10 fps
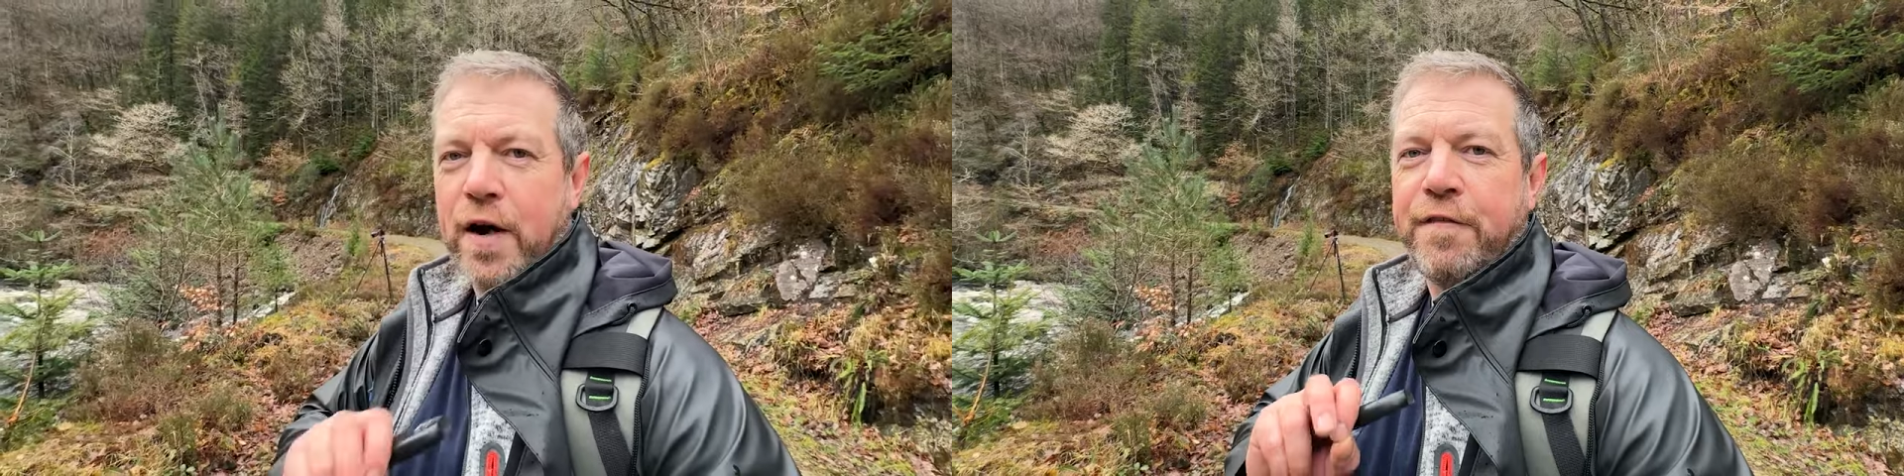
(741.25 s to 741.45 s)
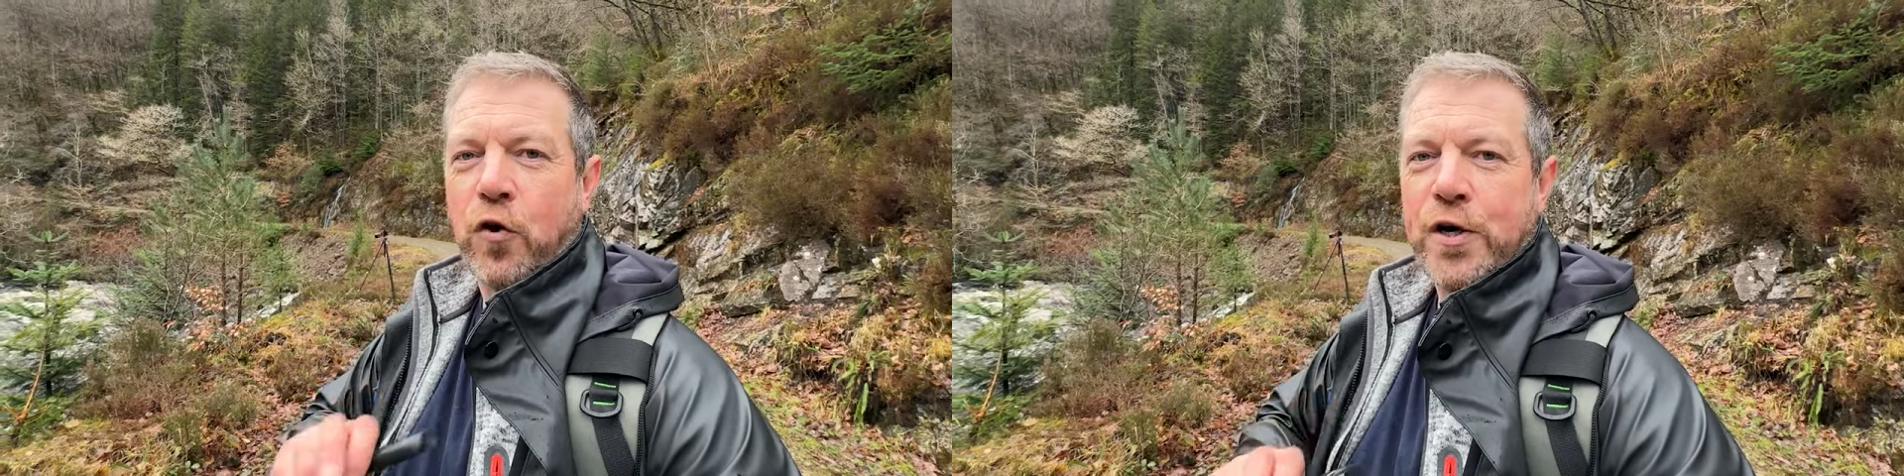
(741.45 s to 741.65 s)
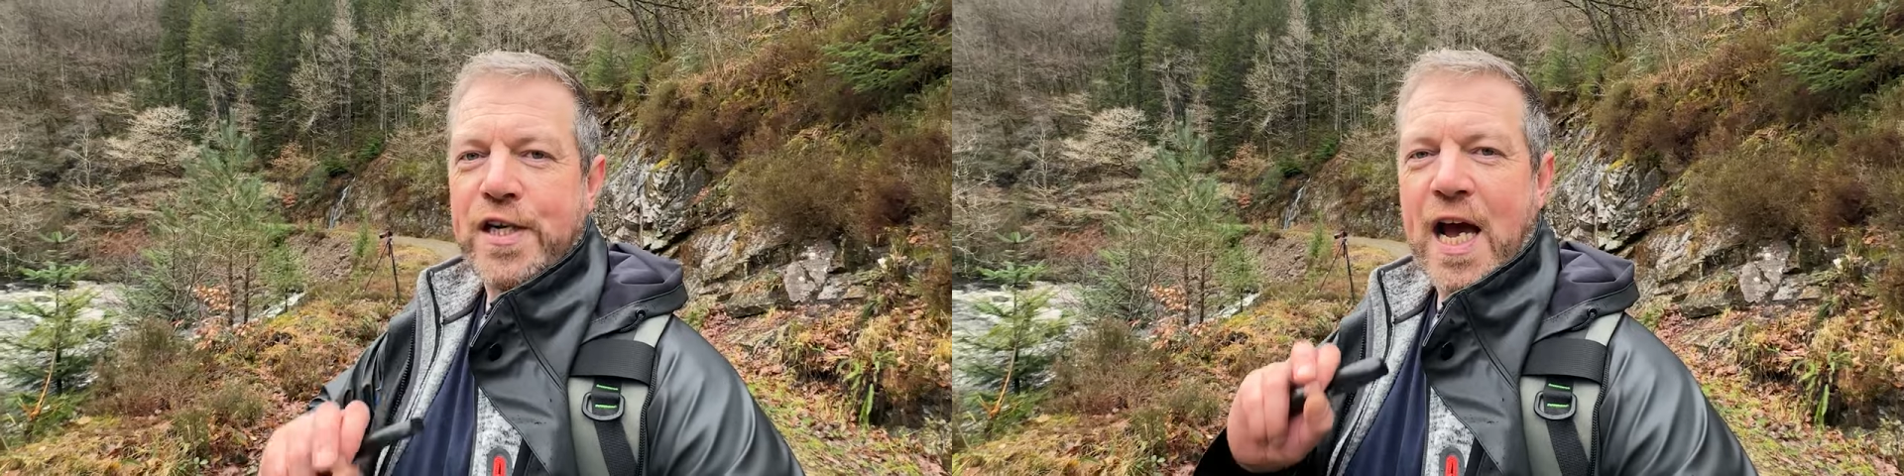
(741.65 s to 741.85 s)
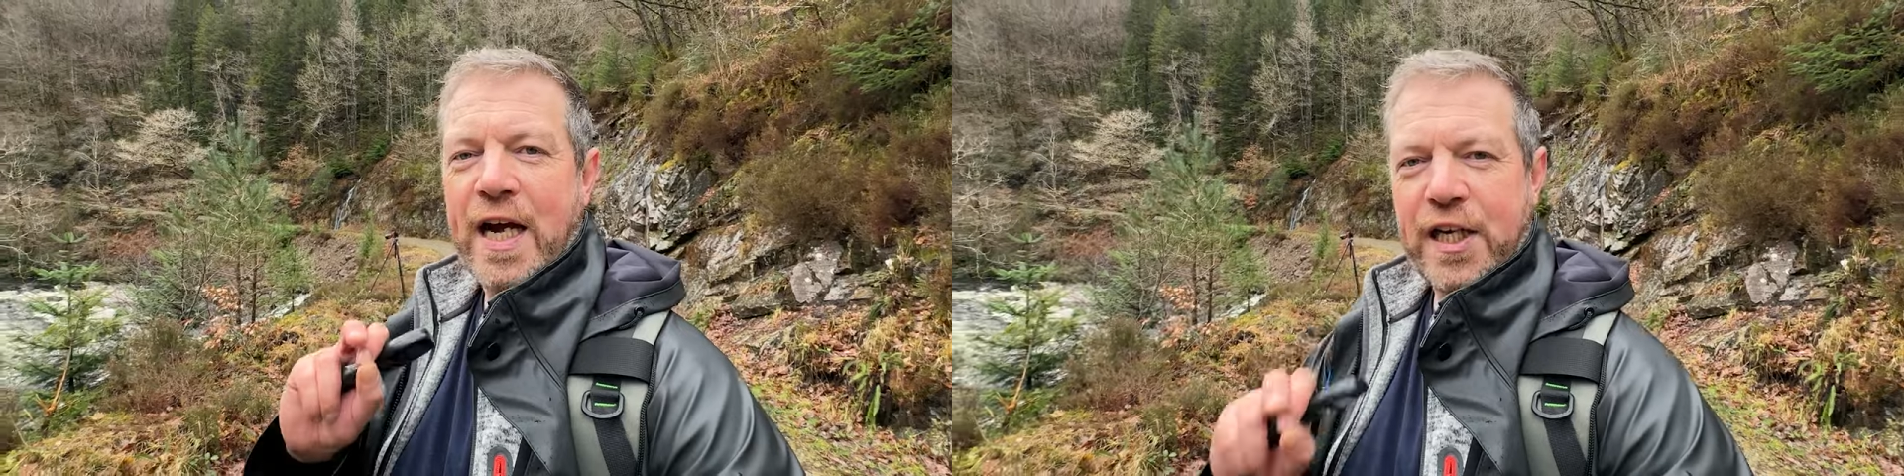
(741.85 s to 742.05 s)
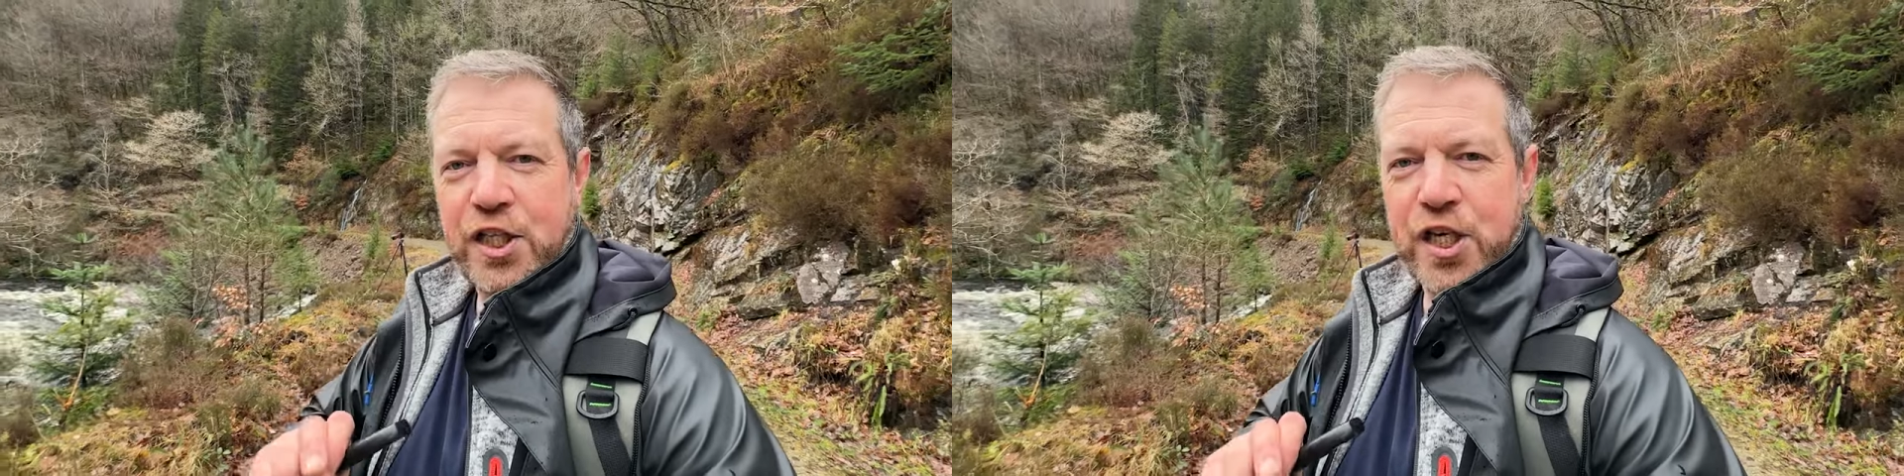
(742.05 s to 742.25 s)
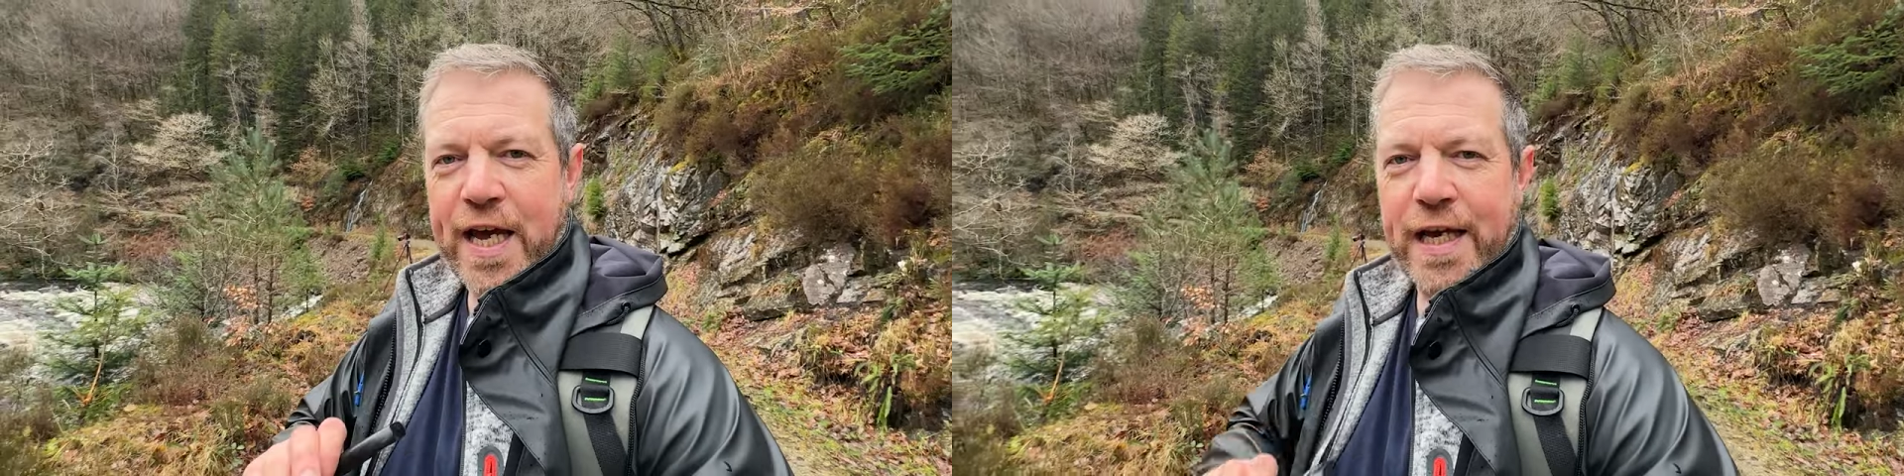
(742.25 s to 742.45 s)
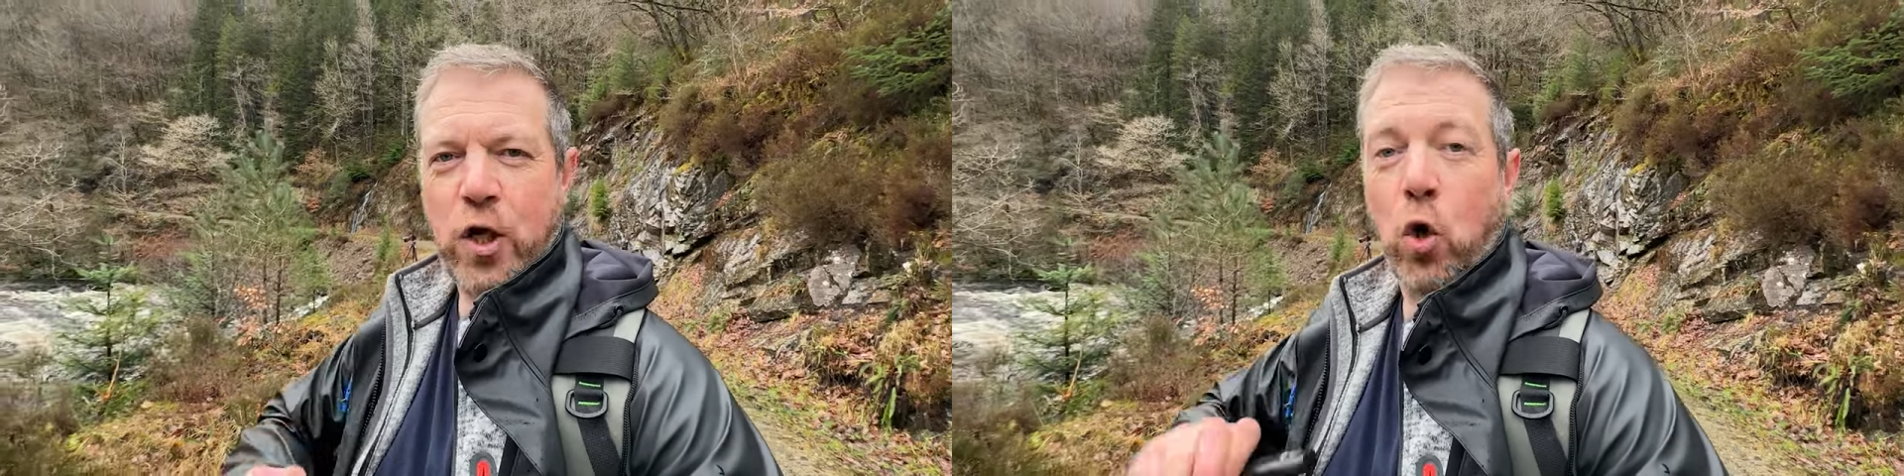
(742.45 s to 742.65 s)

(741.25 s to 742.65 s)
avoid any shake